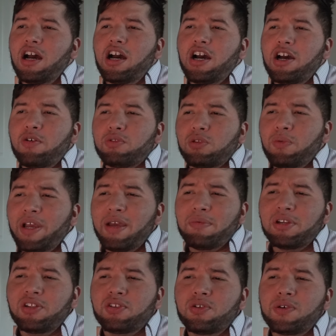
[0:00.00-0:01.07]
Uh, the way I'm
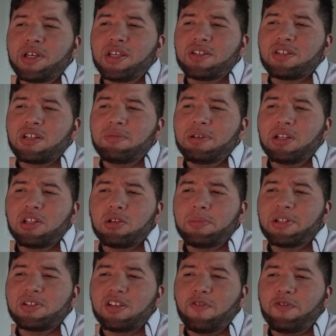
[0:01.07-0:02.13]
going to do it is going to be a little
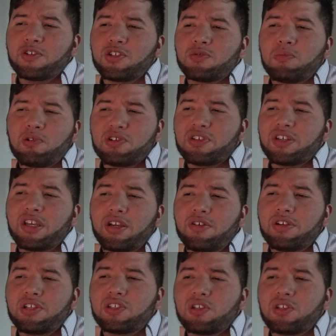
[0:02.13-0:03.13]
bit different, just more security.